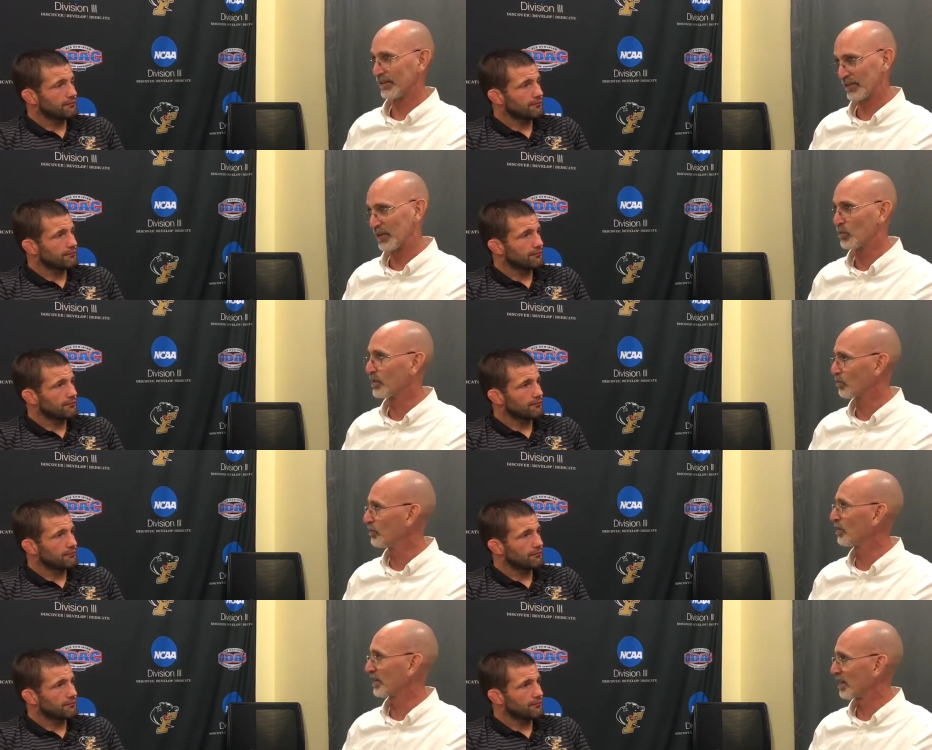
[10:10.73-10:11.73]
Speaker 1: okay, we, we
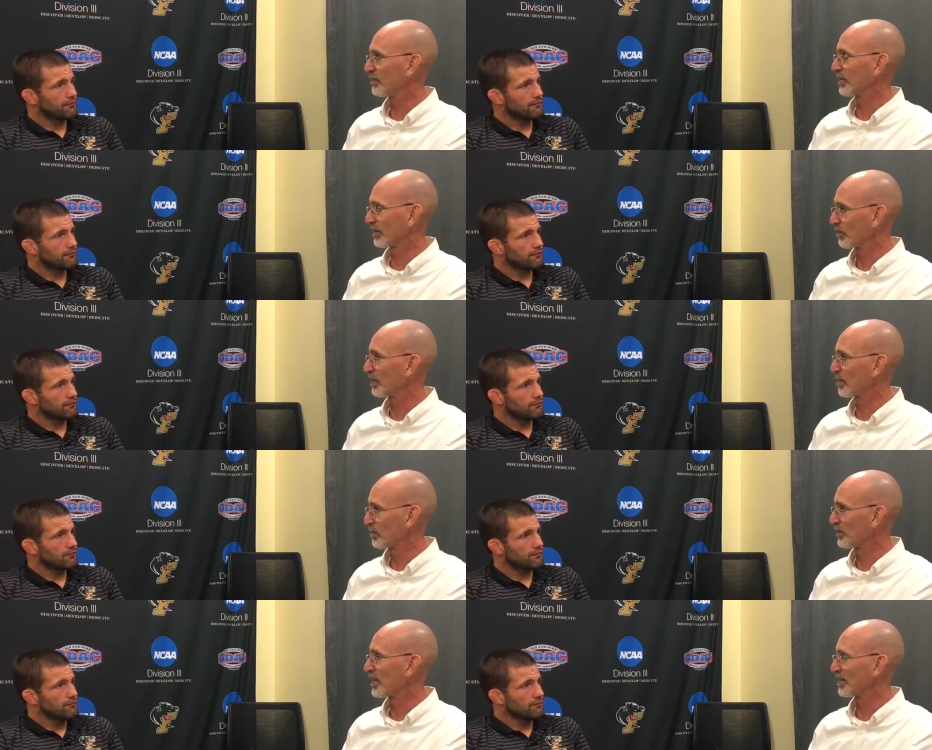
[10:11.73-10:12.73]
really have to you know kind of
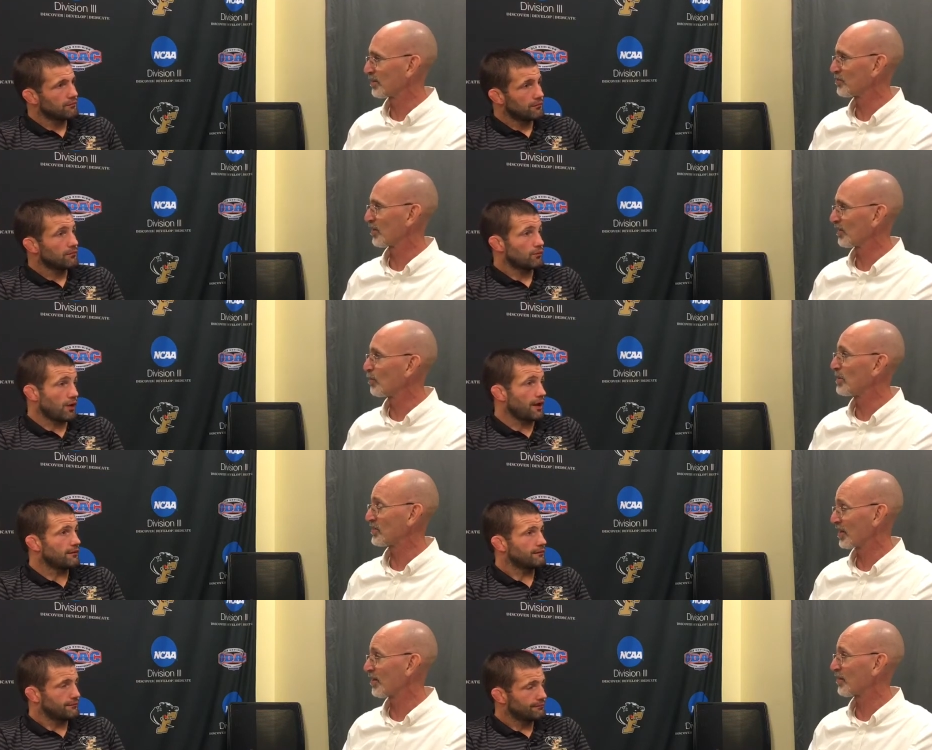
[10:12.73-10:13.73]
put the headgears on a little right. bit
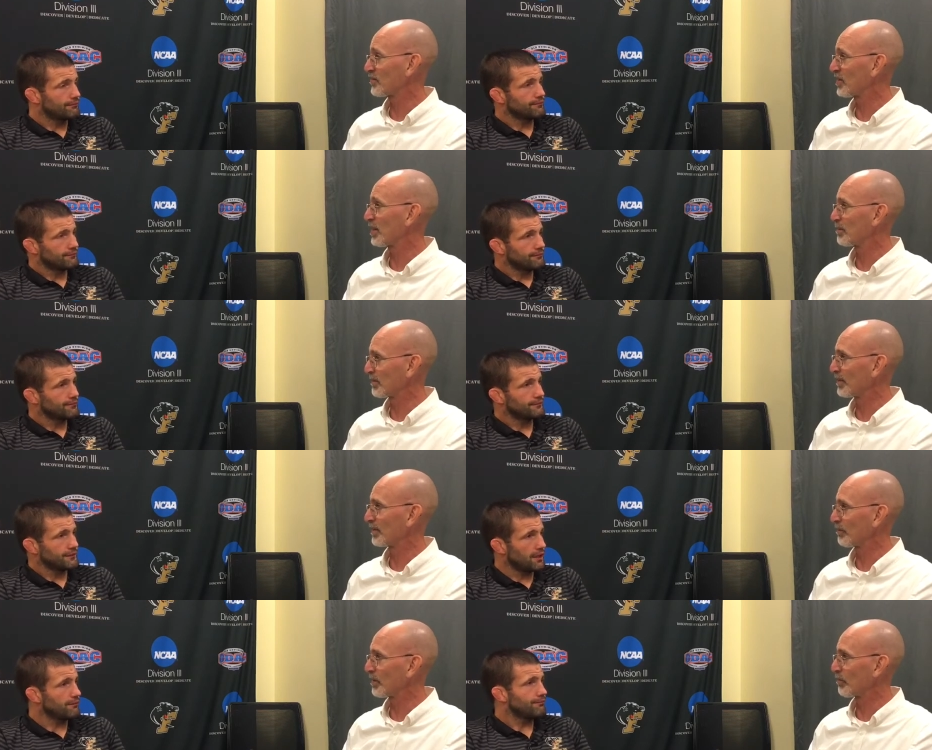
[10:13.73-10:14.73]
tighter this time and, and
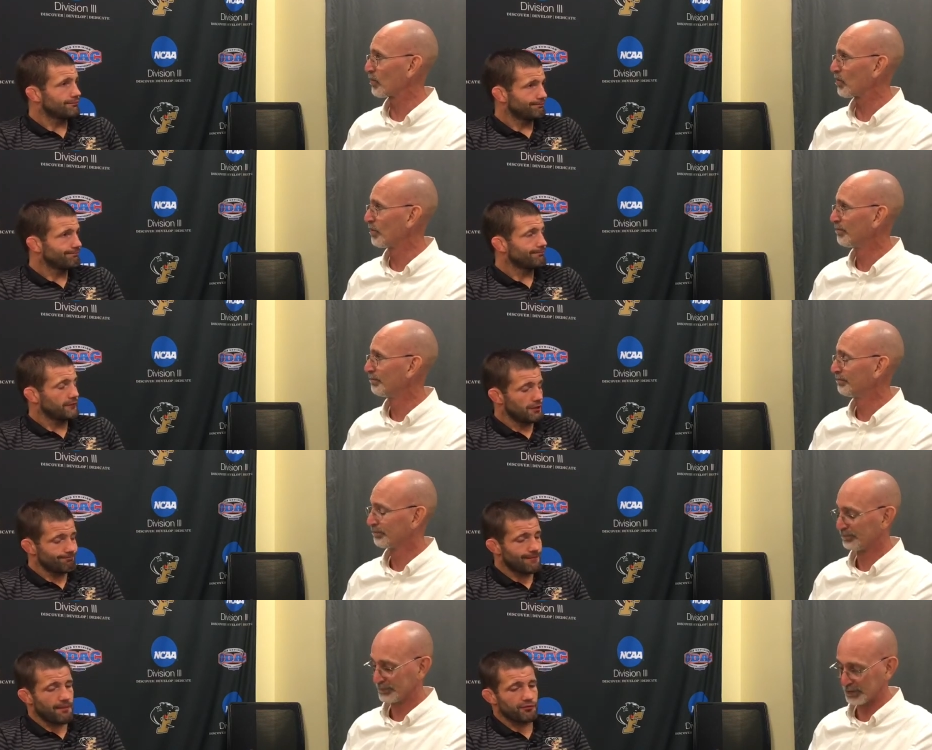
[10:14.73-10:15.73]
get yep. ready to roll.
Speaker 2: Yep,
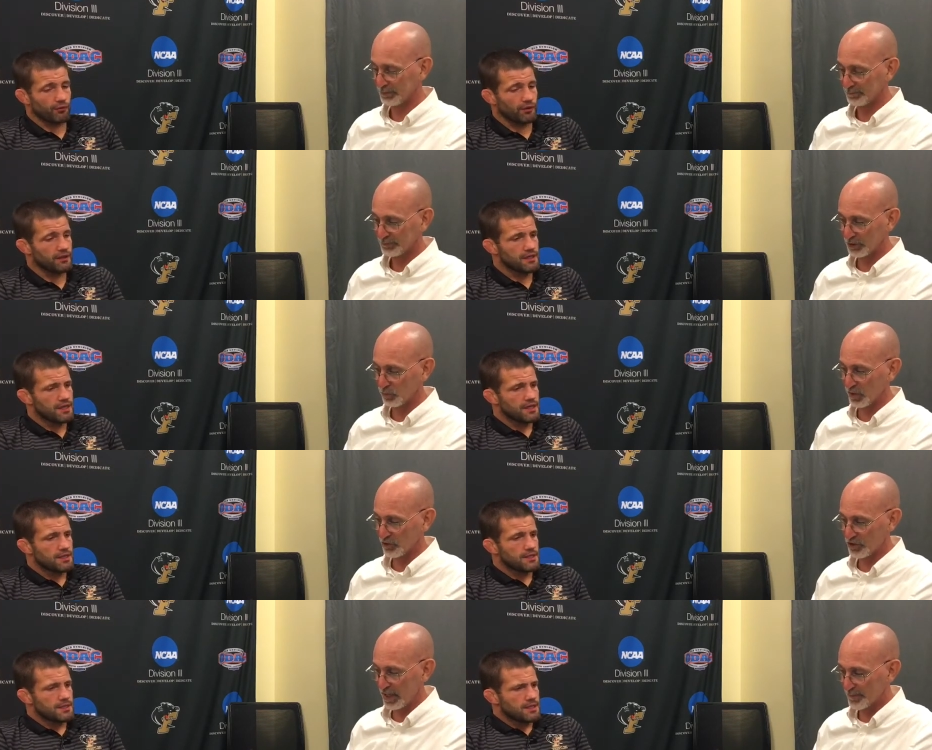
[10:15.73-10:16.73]
absolutely. Good. Good. What
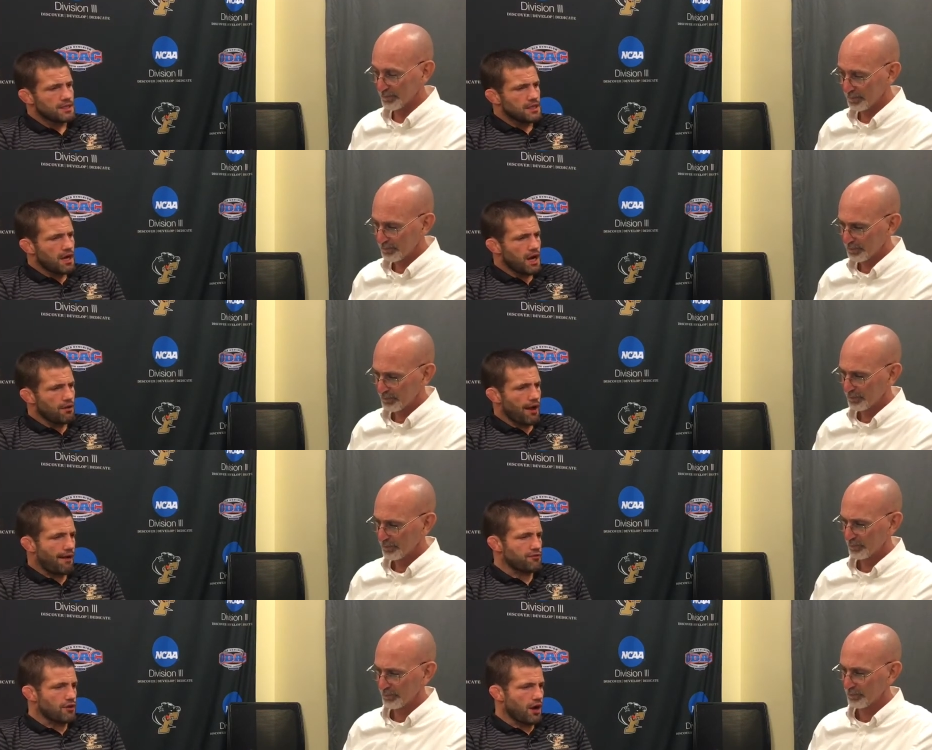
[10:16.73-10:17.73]
else you got? Uh,
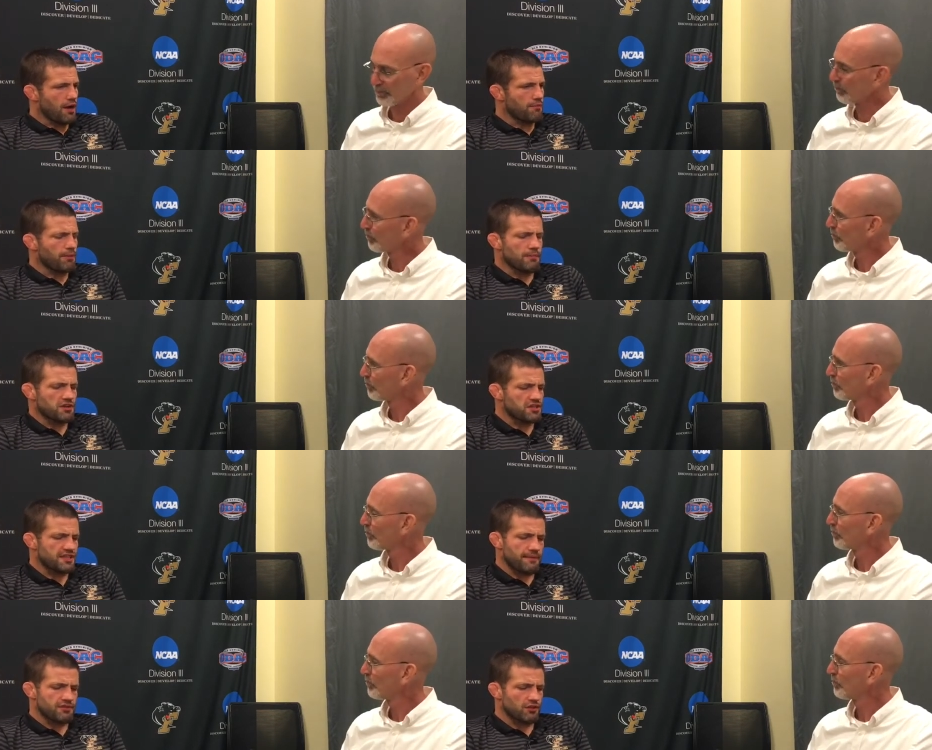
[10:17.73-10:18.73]
uh, uh pretty much the
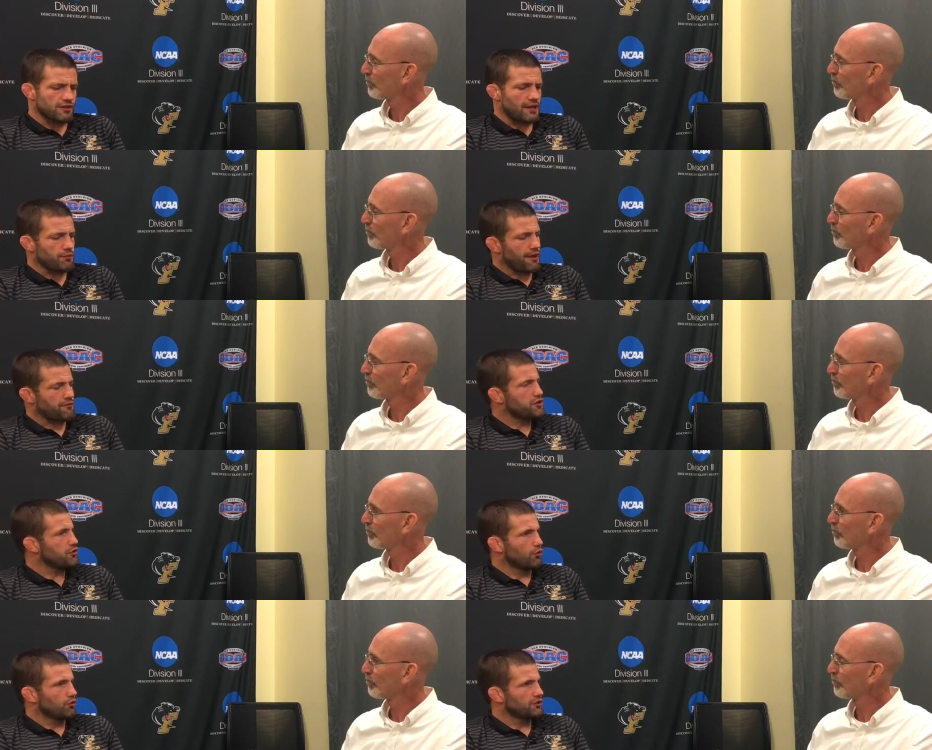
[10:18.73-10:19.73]
same schedule. We got
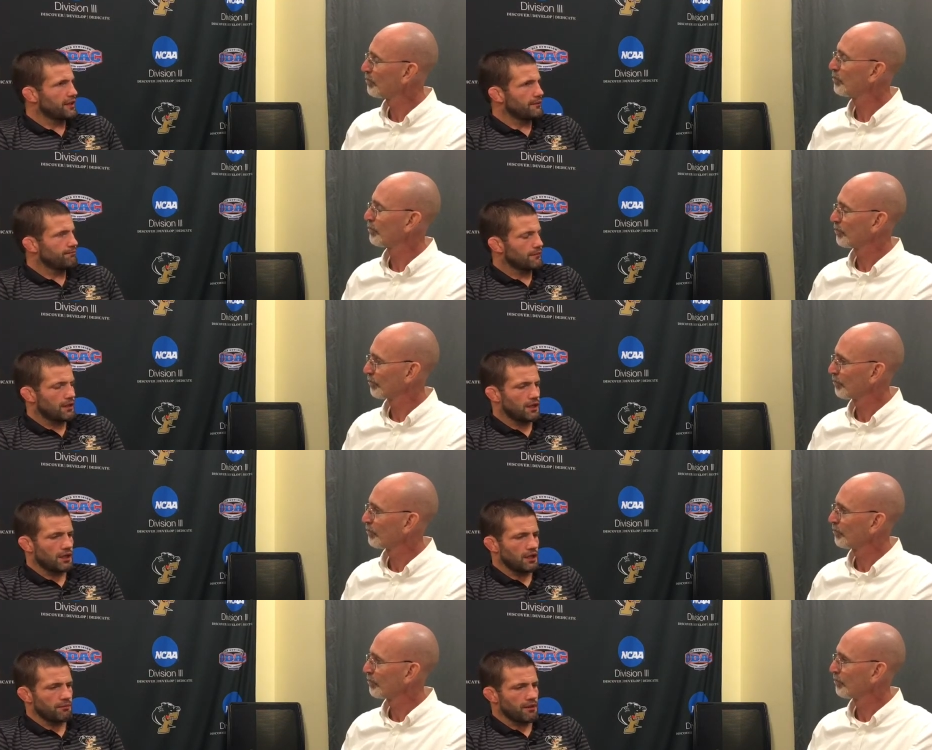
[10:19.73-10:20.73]
Virginia Duels again,
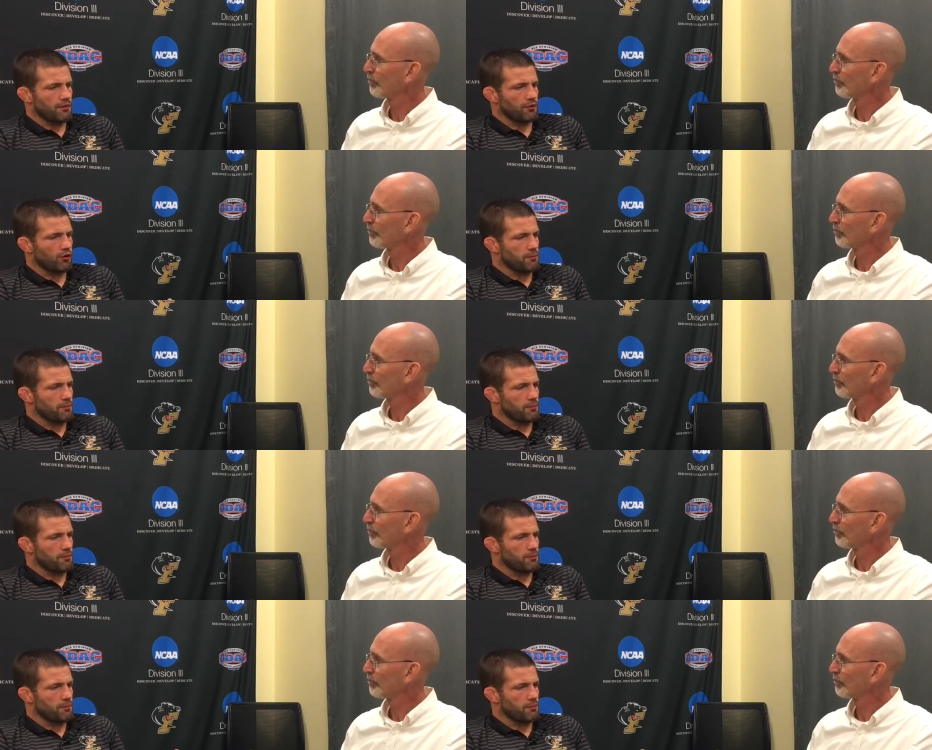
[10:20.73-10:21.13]
um, and then we're